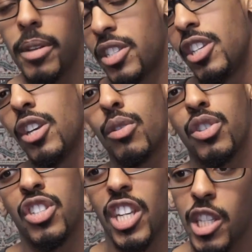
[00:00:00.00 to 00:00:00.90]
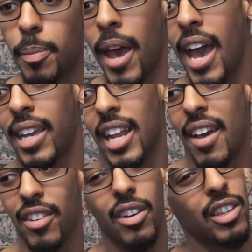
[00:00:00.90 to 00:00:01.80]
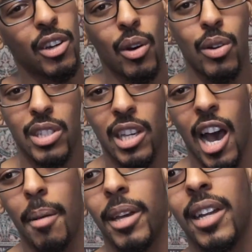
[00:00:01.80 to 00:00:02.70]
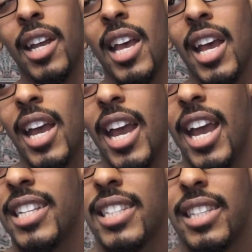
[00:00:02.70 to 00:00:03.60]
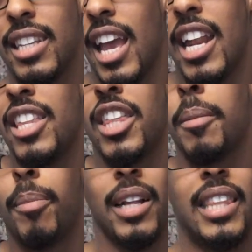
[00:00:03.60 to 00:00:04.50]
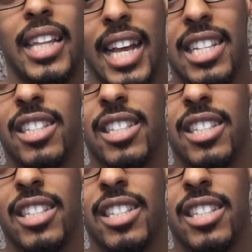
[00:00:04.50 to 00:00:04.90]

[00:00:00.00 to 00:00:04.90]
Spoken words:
and seeing your six pack and having all the girls comment. It's anything but that. That